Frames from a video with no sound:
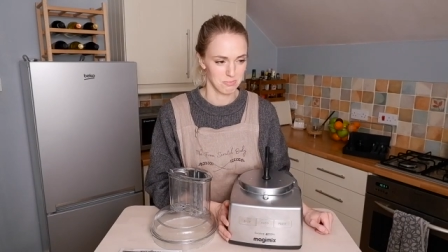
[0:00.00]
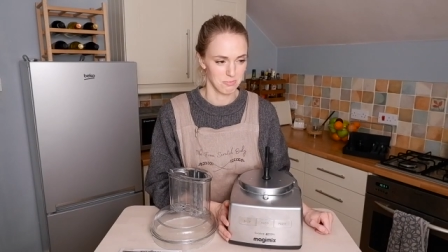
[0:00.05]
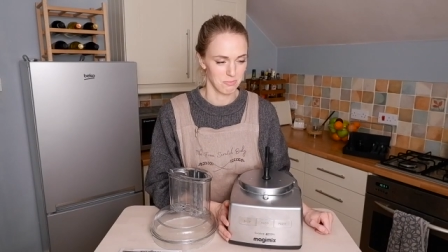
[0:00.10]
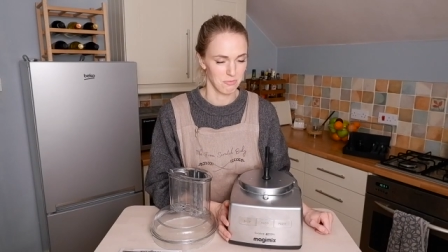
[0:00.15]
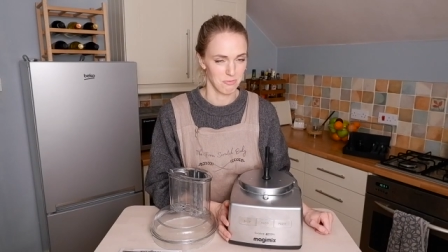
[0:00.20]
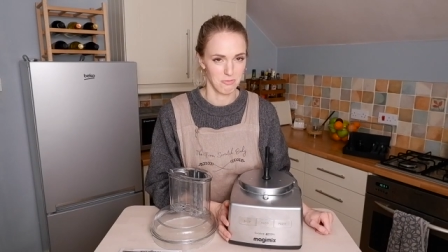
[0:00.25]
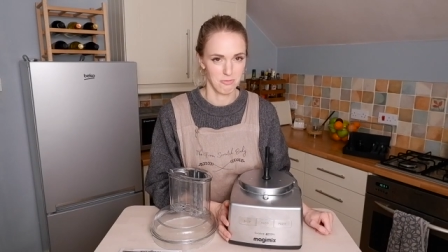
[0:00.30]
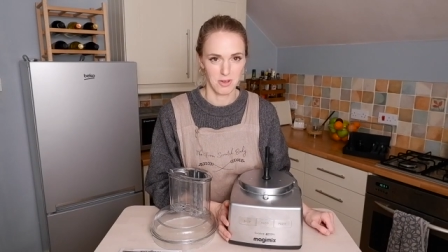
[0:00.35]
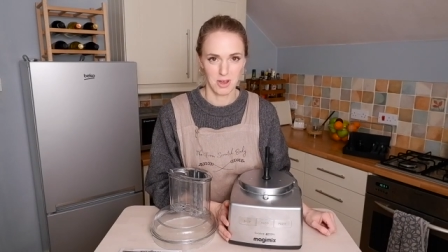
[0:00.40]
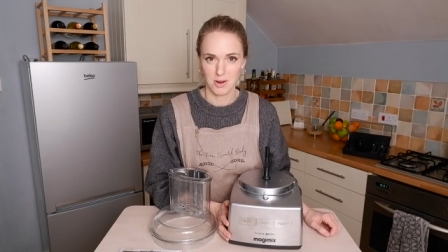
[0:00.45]

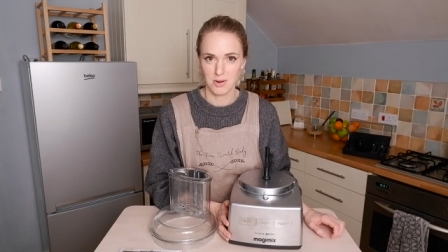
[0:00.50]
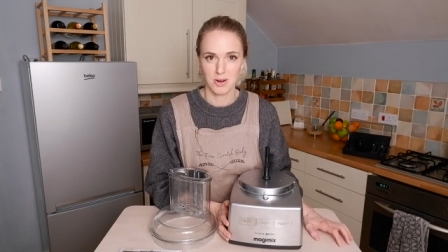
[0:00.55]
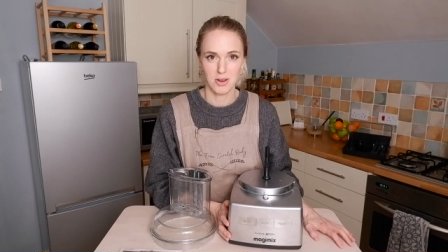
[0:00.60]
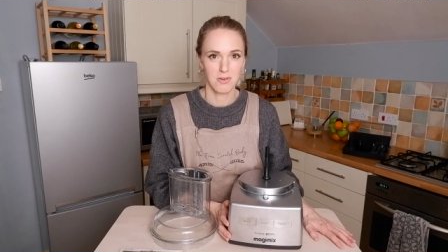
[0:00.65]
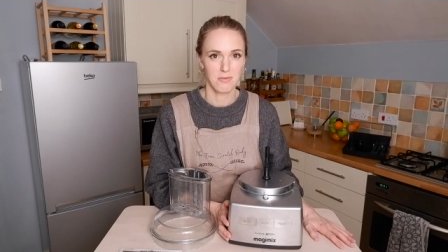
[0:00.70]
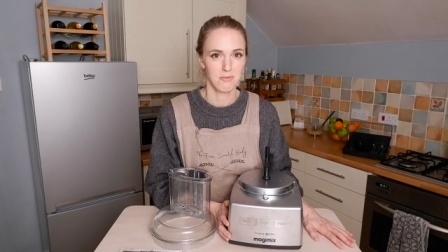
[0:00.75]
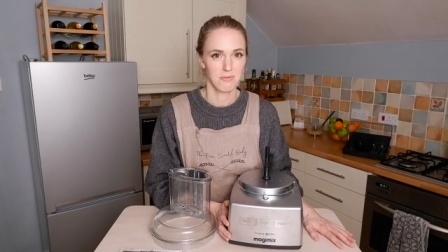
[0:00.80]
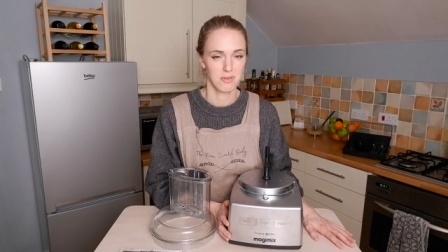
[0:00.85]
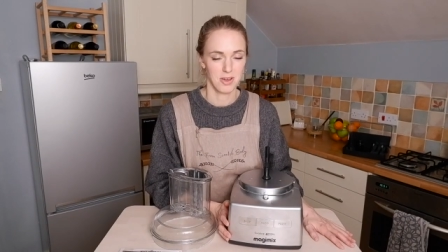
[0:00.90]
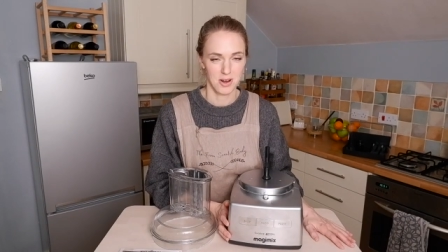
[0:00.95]
very,
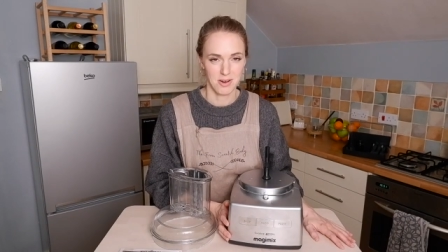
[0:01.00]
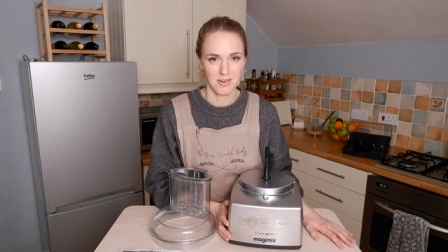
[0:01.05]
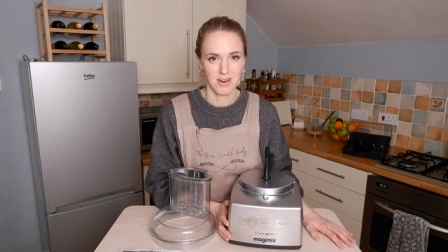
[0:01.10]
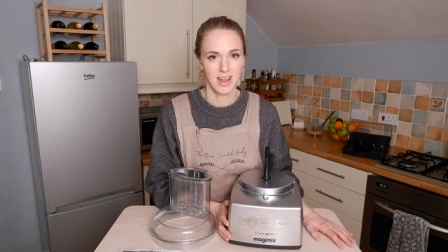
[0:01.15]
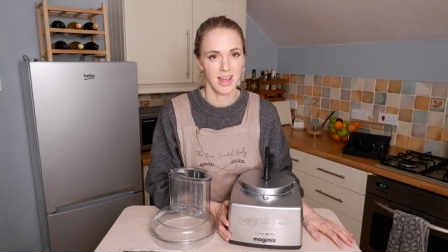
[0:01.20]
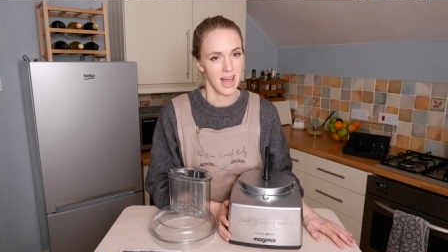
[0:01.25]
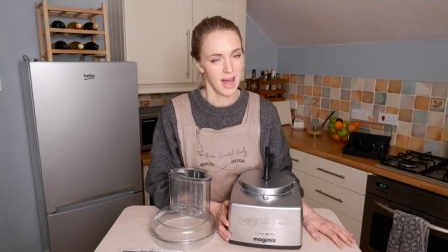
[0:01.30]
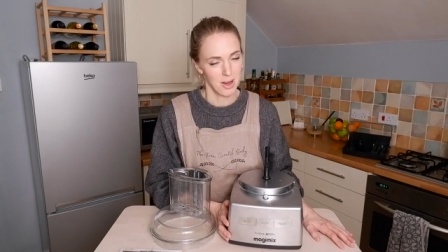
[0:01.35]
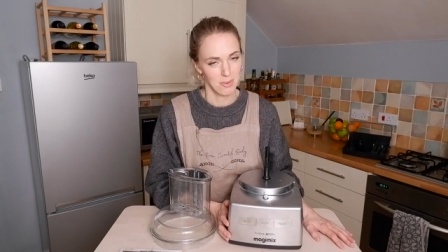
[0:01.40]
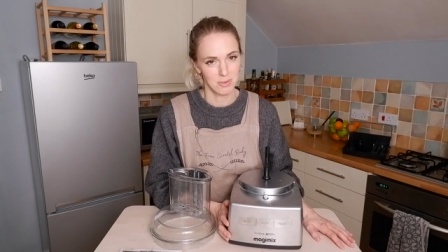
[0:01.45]
very
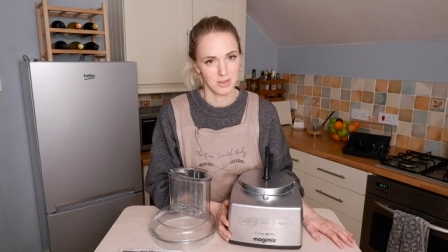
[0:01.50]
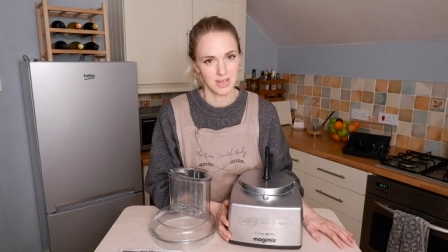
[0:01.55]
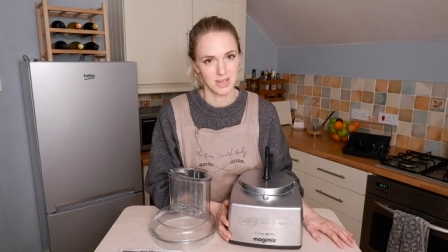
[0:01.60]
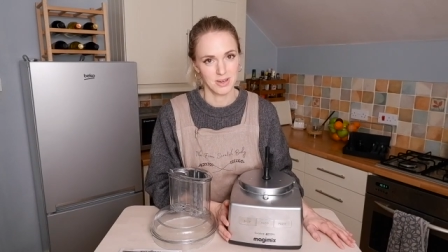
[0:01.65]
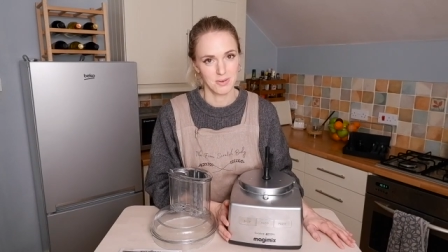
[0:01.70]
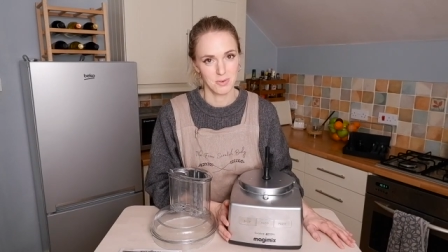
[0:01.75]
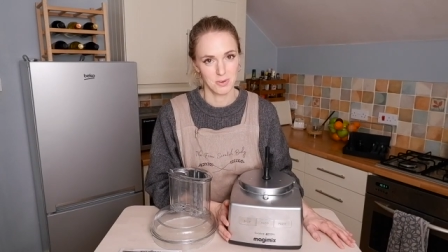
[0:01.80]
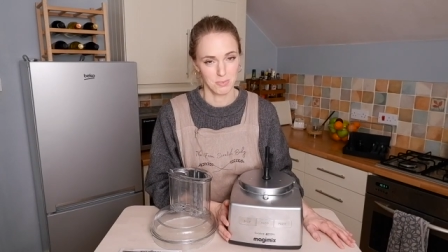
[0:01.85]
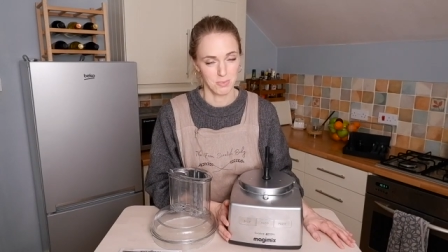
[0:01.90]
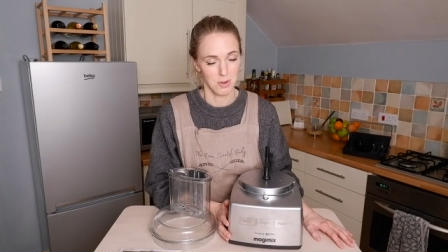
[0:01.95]
happy
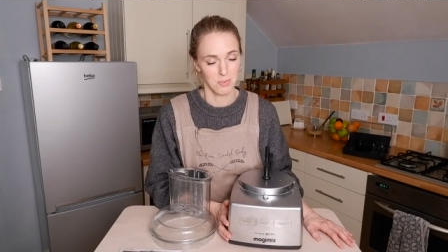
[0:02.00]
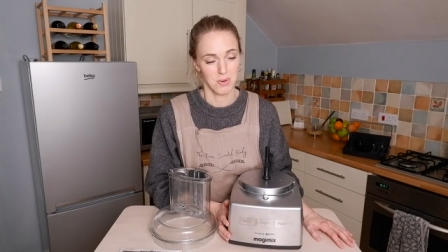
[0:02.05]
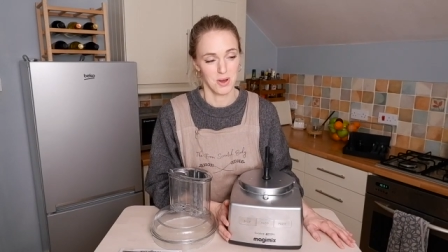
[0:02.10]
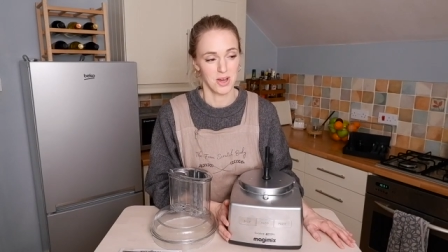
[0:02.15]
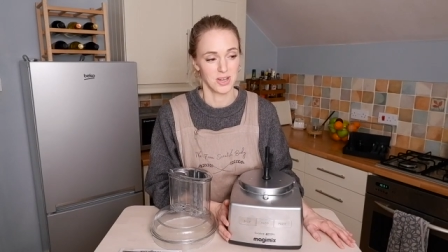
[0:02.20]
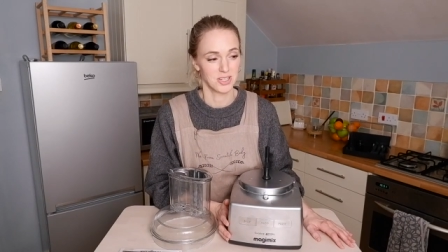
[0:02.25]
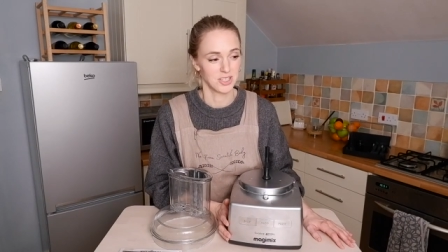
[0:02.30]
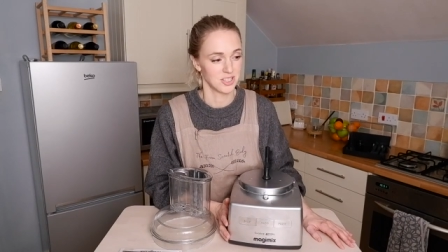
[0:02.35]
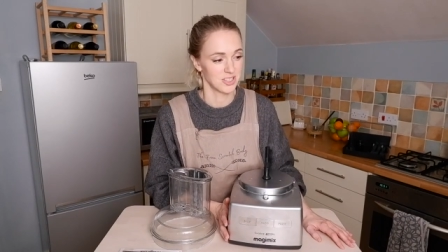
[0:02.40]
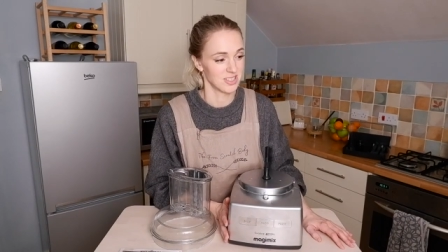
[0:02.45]
with my
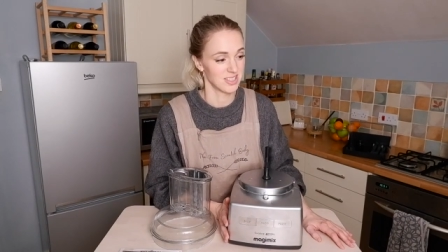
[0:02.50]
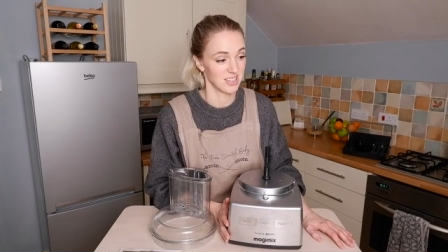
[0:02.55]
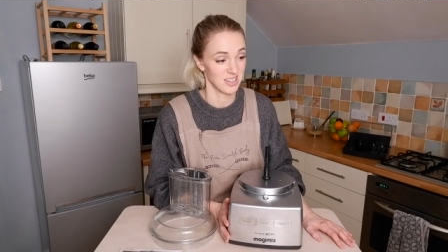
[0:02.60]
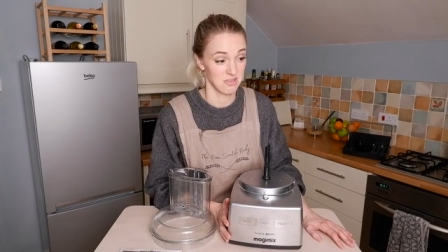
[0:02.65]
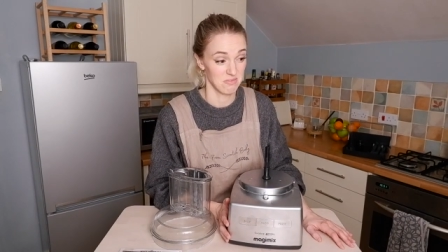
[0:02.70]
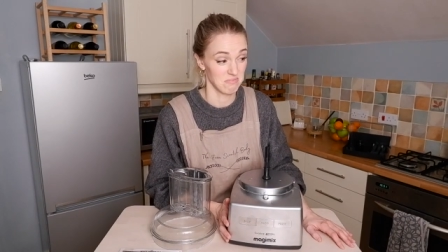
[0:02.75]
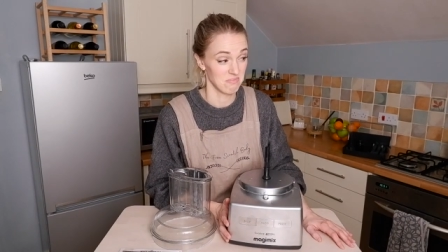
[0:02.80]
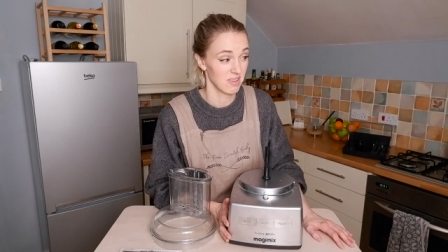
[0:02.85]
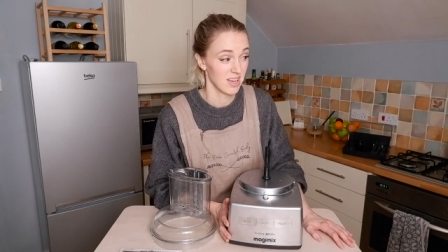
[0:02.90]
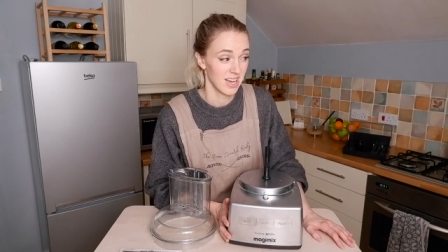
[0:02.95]
purchase, and
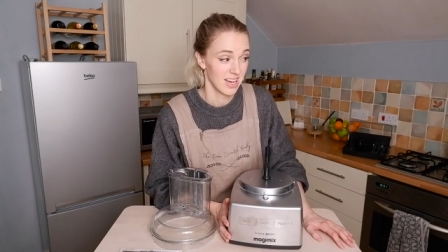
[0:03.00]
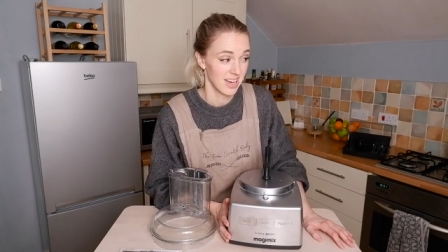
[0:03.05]
I'm